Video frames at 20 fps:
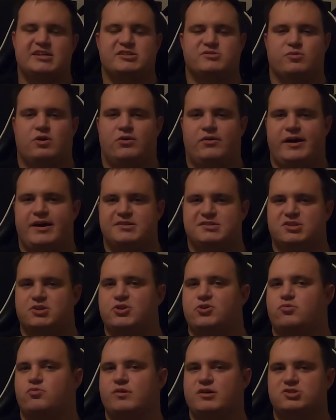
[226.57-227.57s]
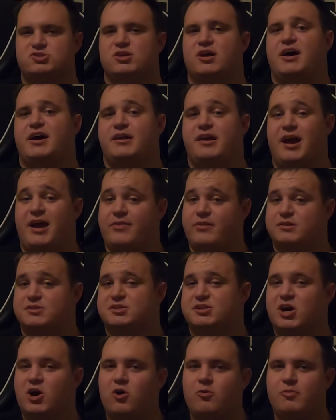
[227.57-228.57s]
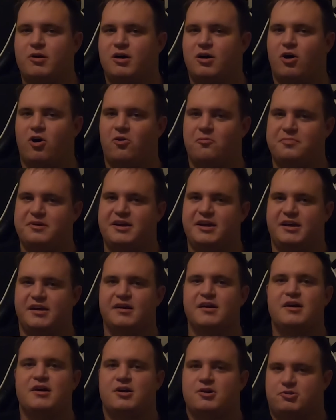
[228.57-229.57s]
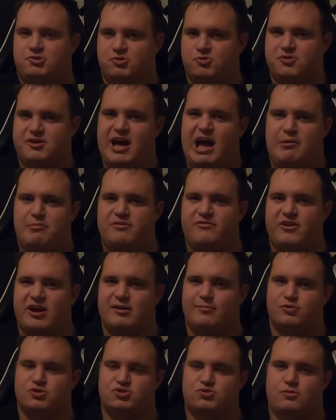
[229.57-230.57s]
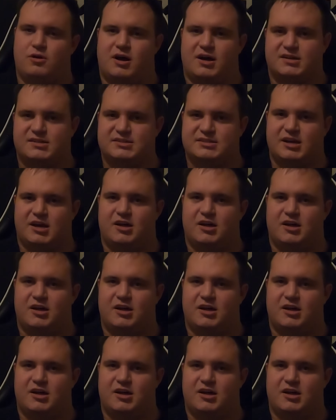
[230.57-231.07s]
as well as the new Ridgeline and the Tacoma all being crew cab available trucks.